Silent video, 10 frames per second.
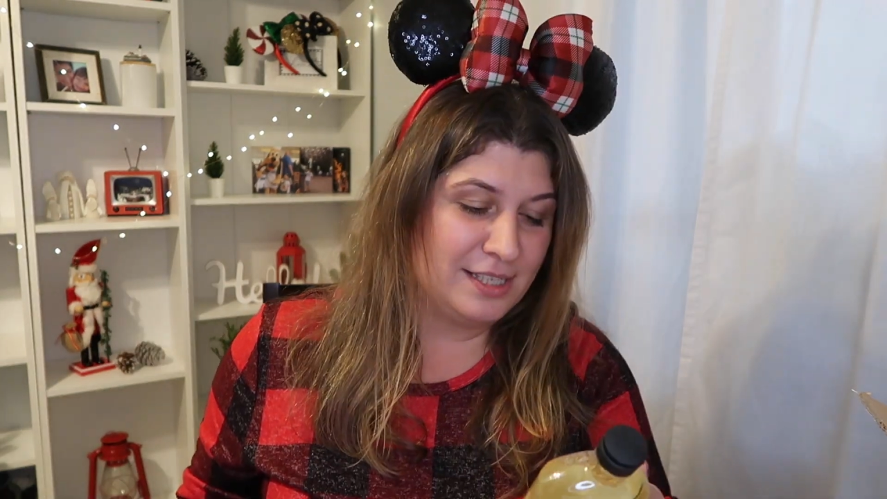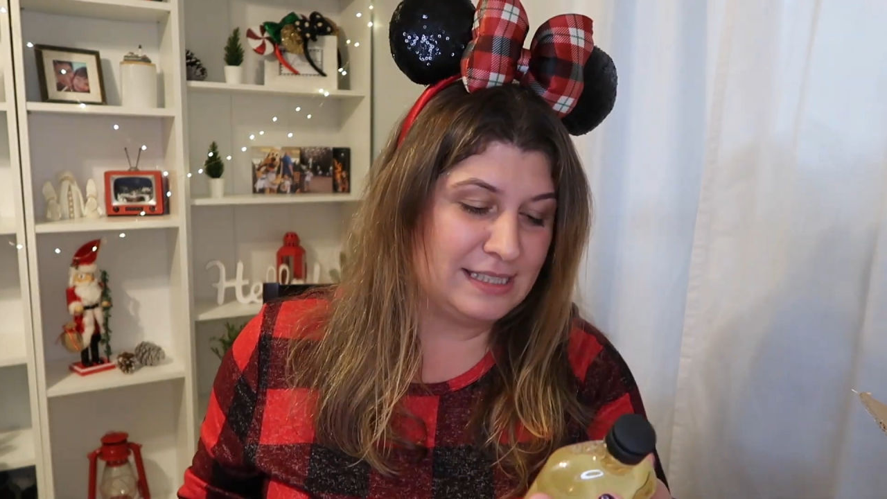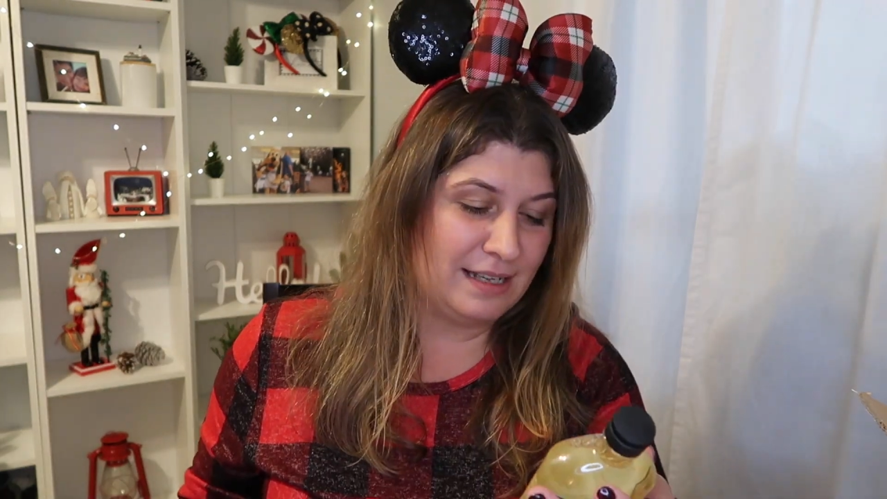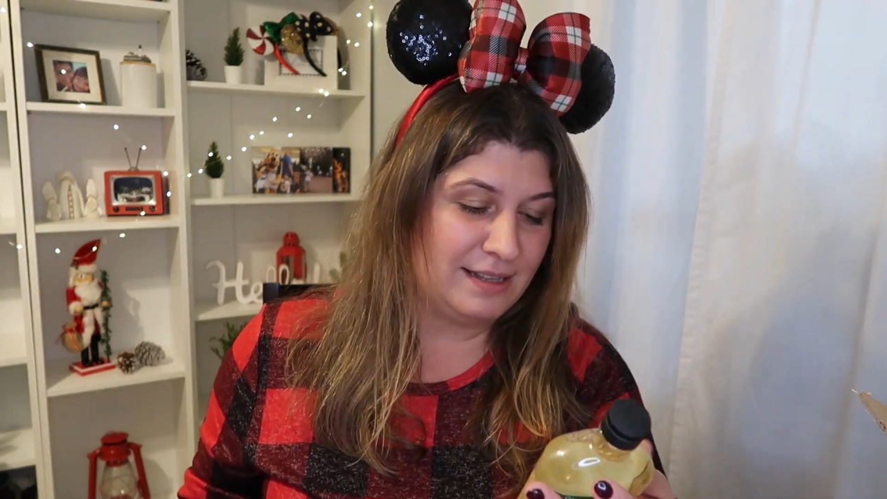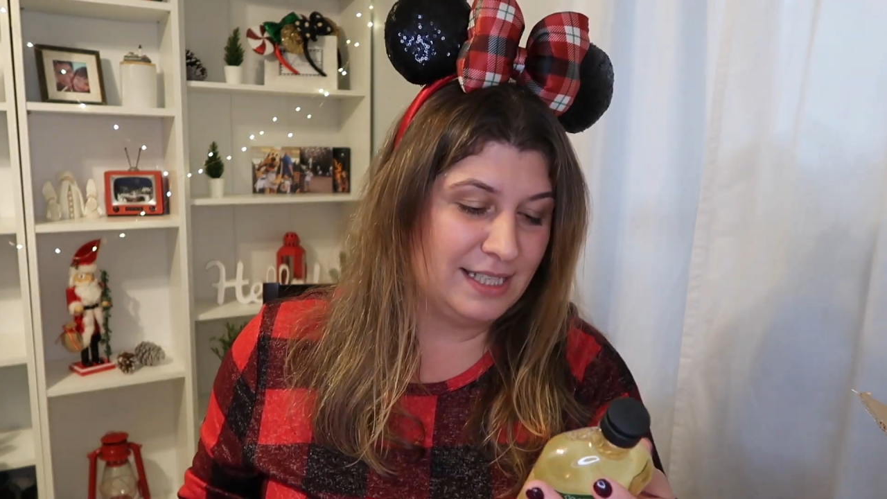
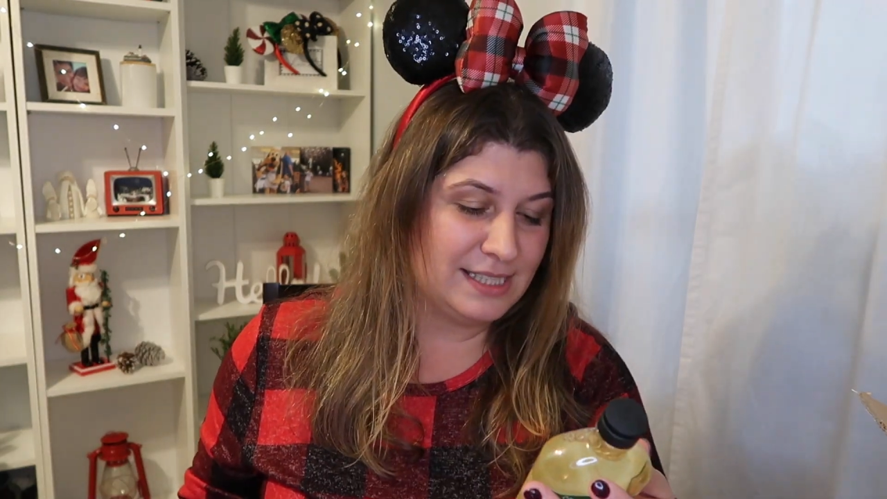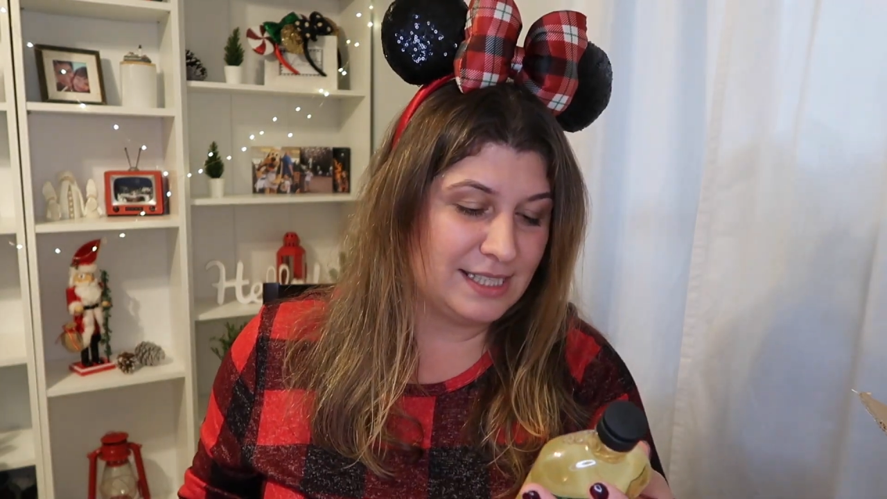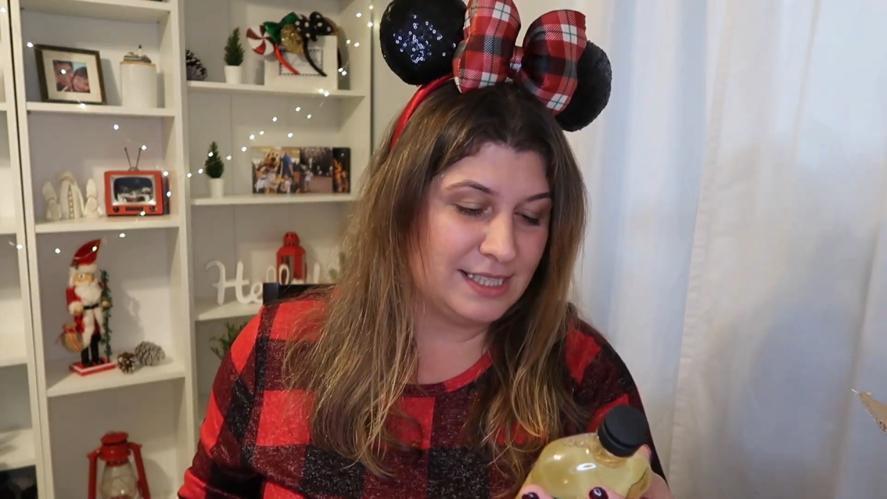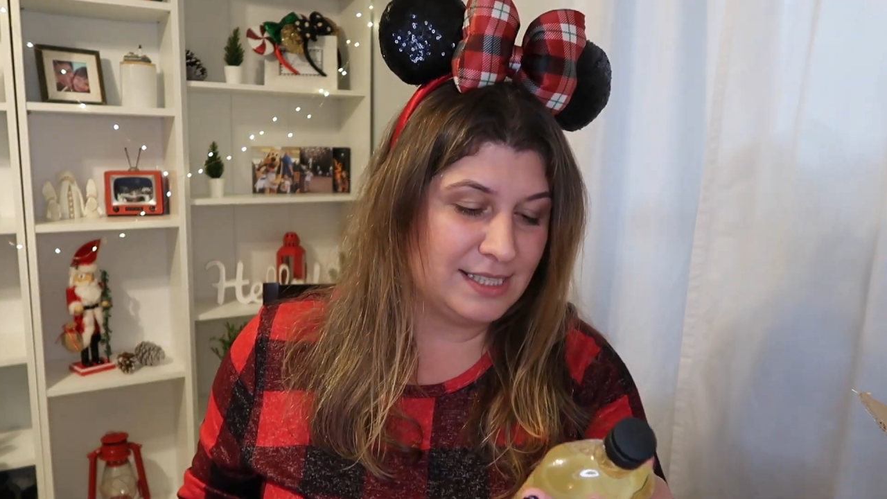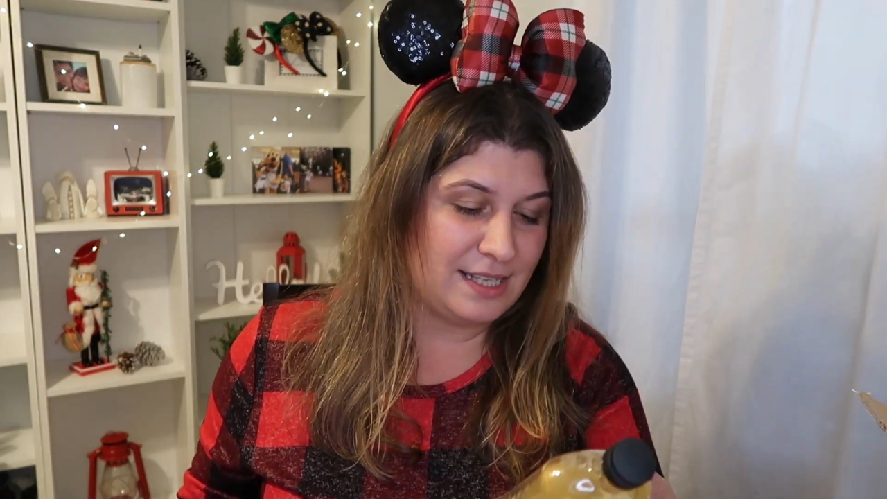So this
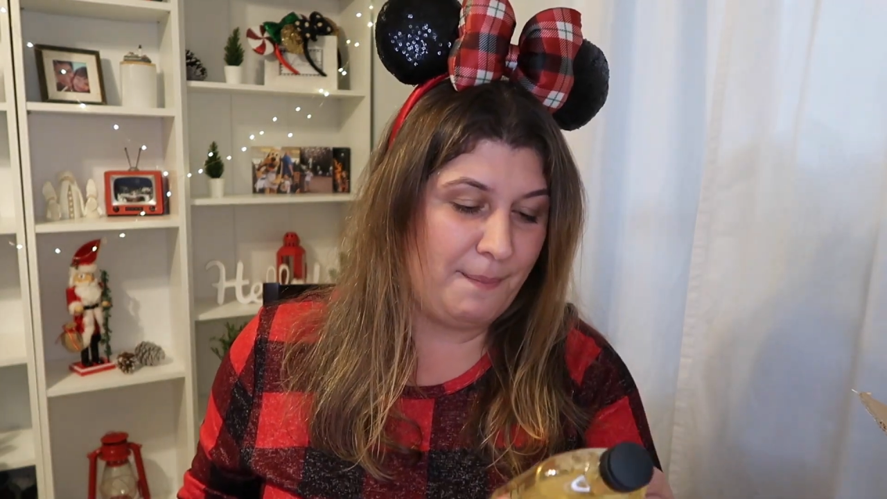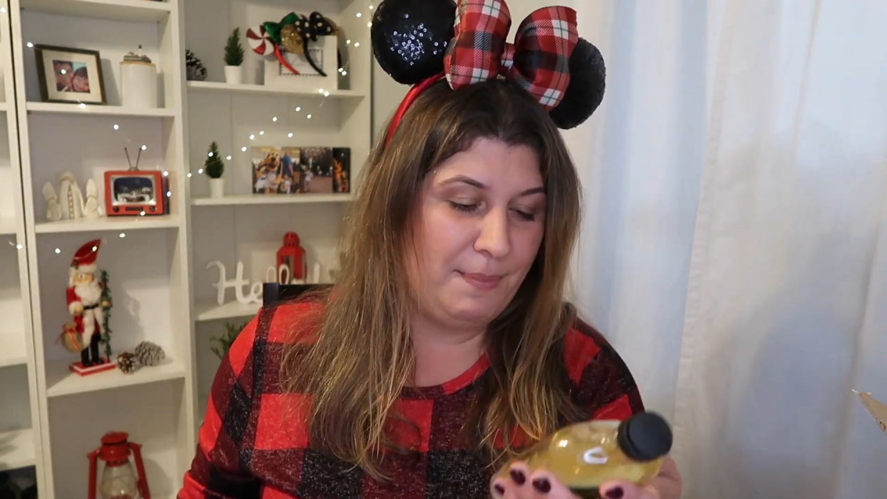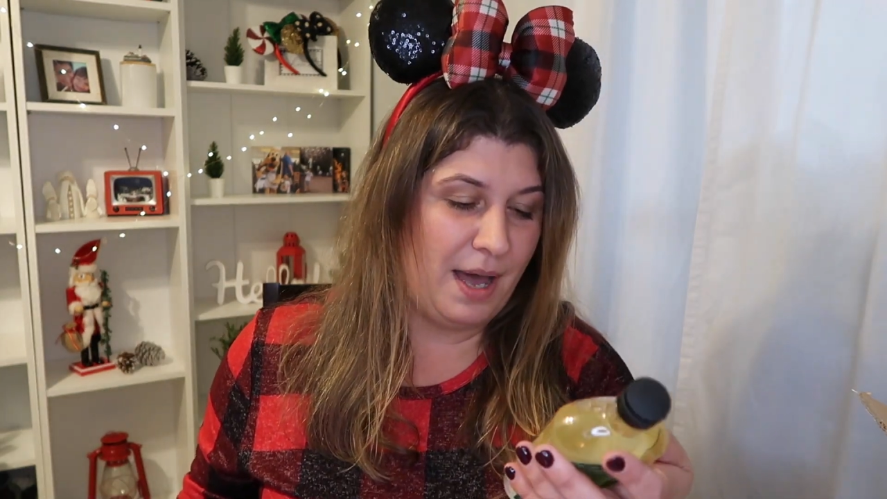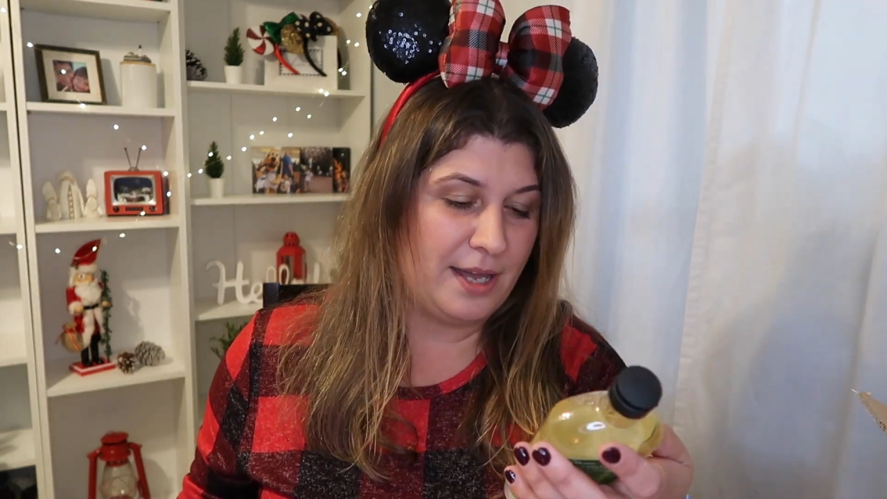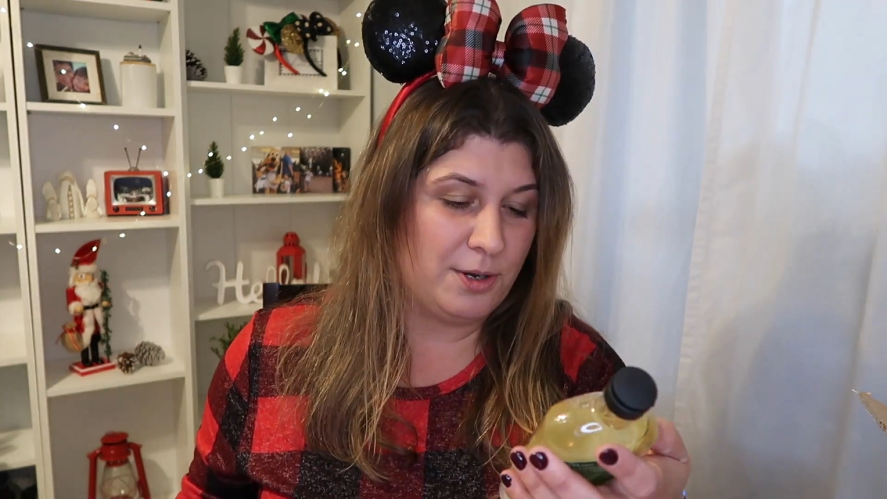is a
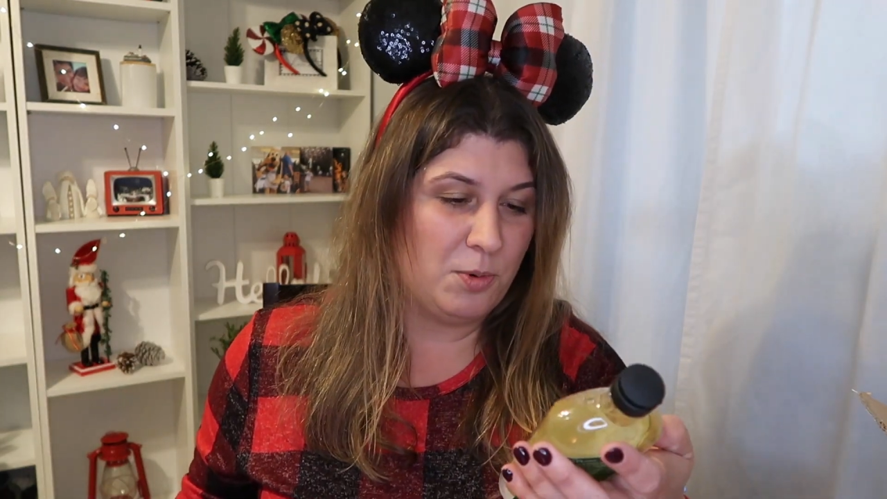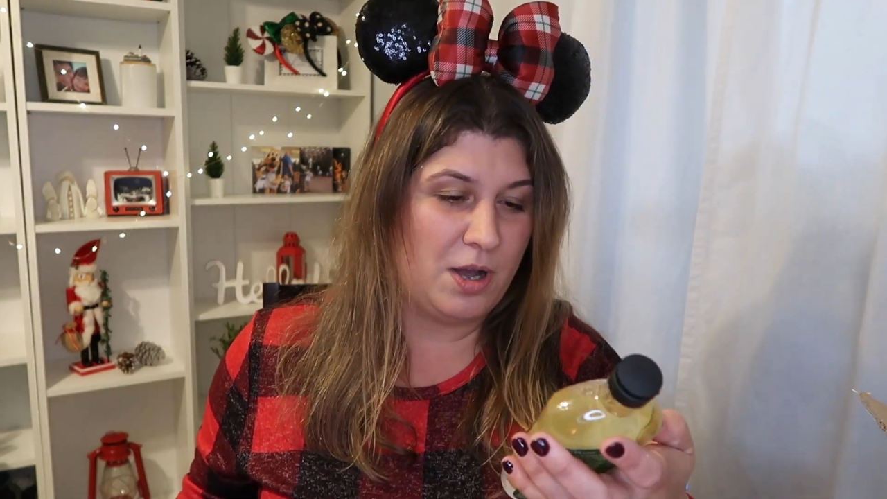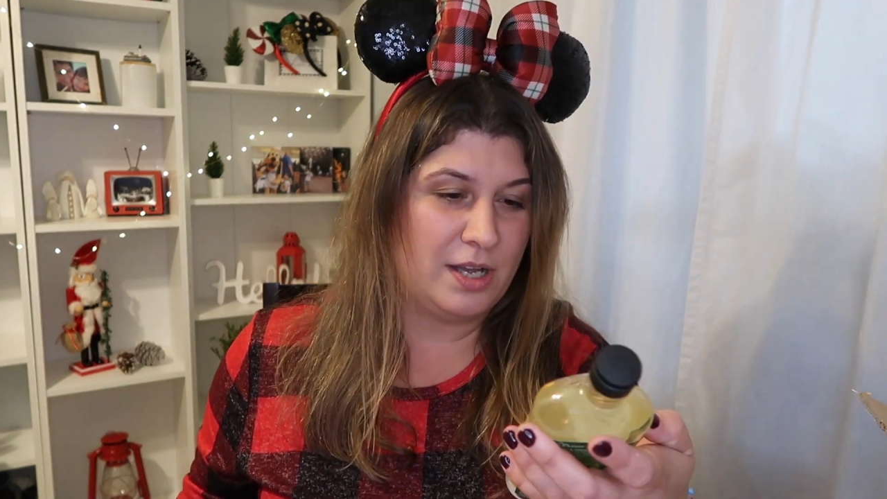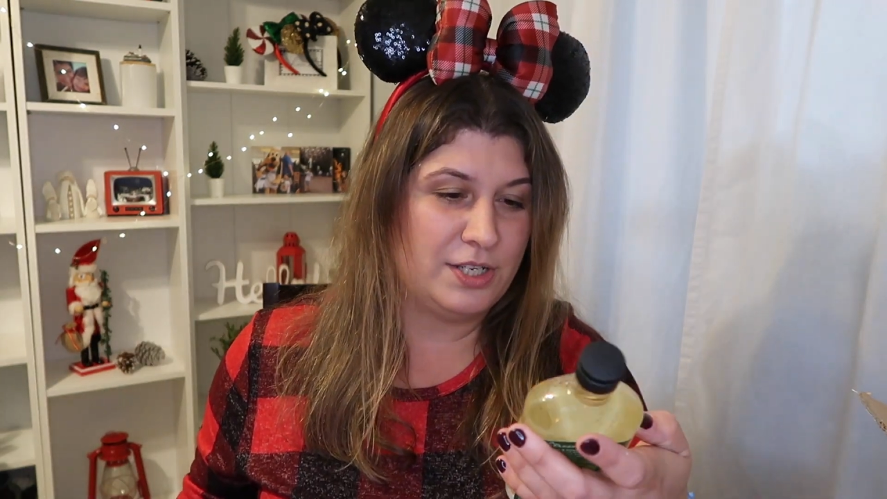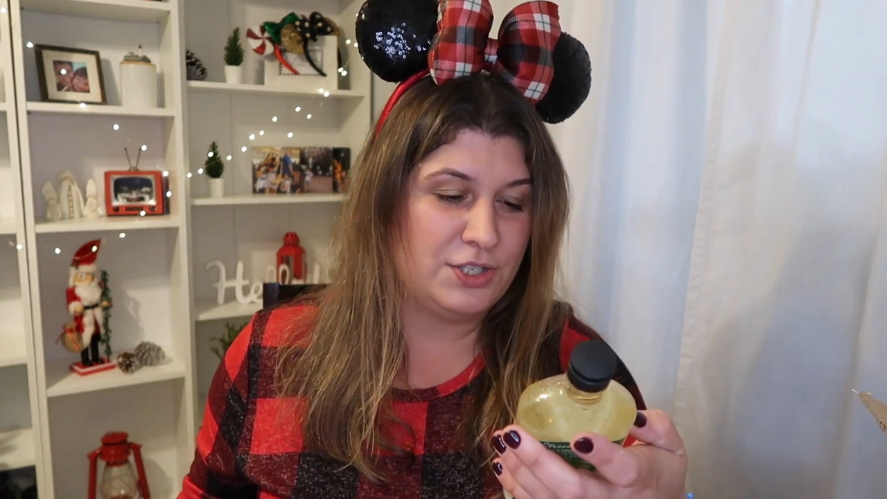body
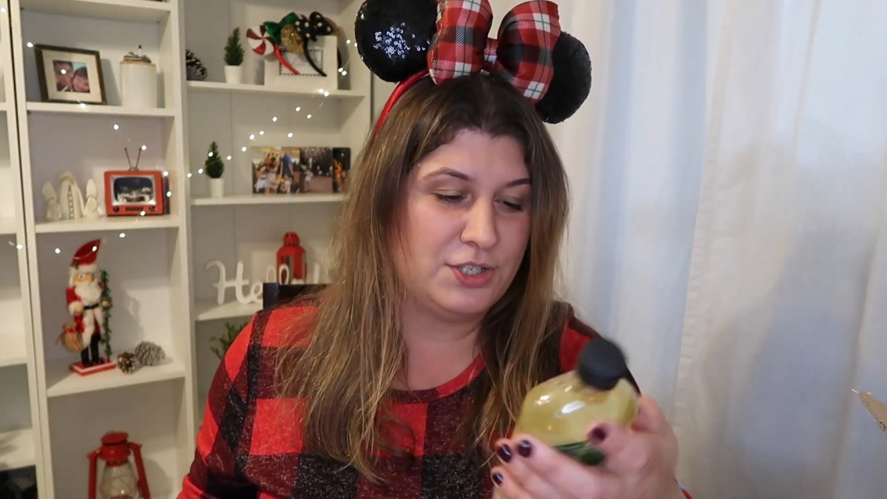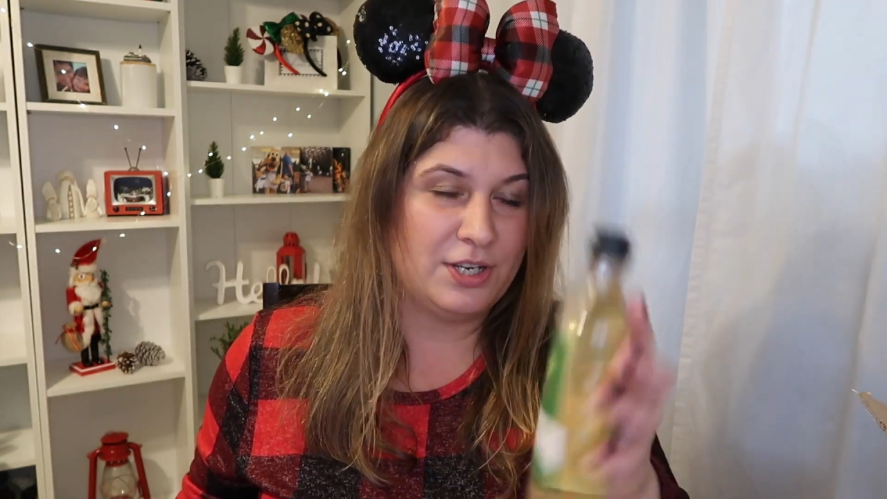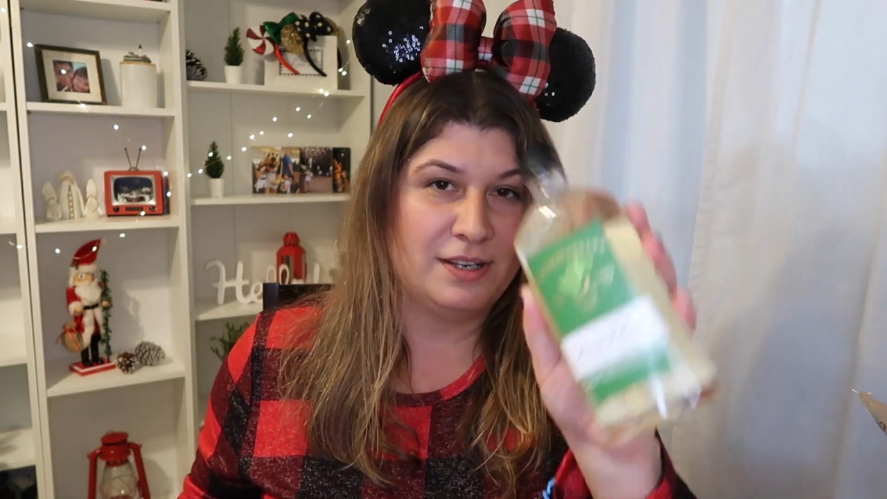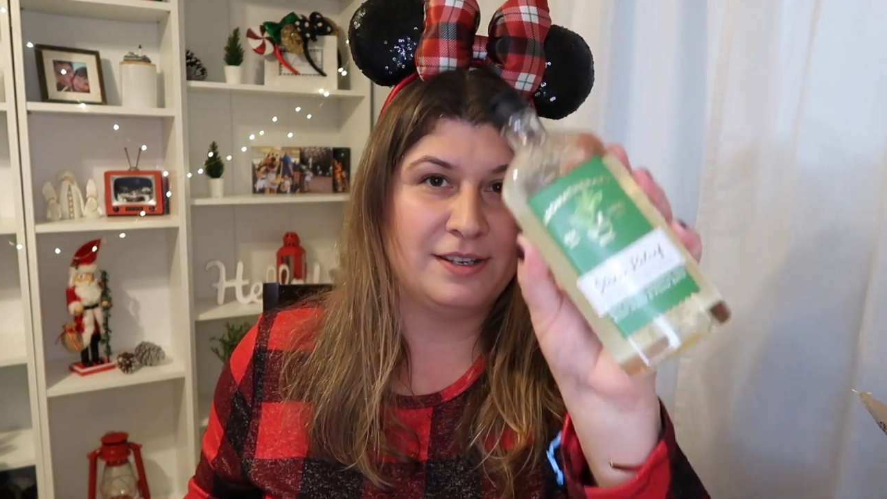wash.